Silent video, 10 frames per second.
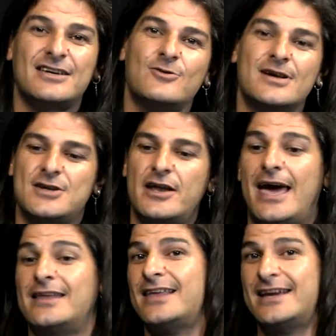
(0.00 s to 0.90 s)
you can always go to
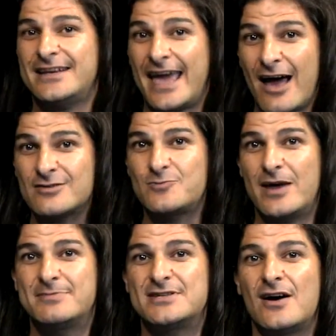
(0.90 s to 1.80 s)
Adelaide Now's
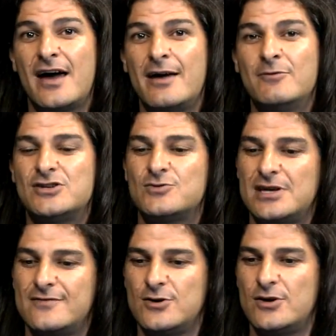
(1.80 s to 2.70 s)
website, which will
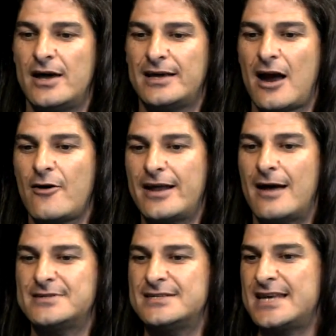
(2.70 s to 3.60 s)
give you a current
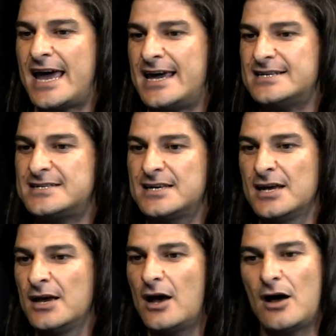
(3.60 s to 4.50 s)
up-to-date
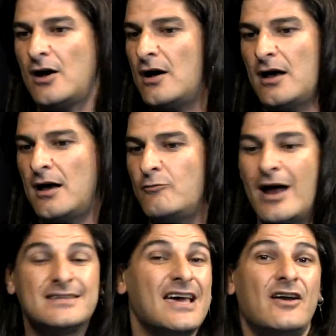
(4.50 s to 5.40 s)
uh,
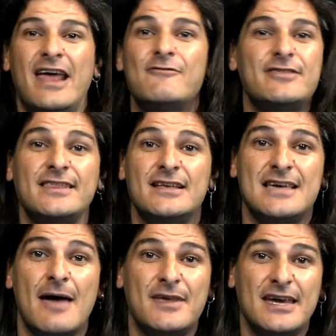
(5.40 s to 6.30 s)
rundown on everything that's
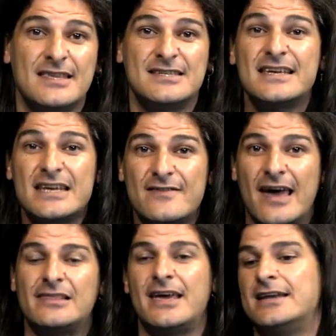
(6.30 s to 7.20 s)
happening in the city of
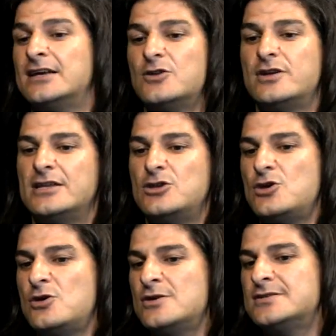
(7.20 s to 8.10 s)
Adelaide, including
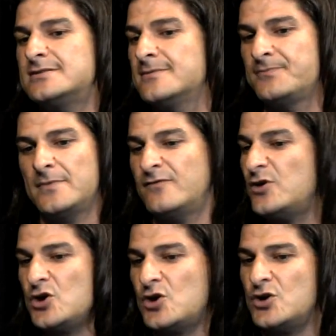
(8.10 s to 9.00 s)
news,
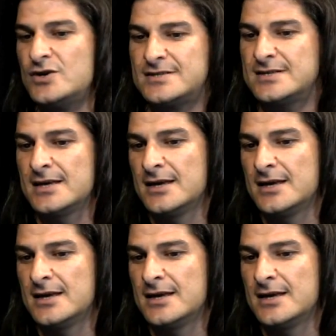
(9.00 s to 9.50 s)
views,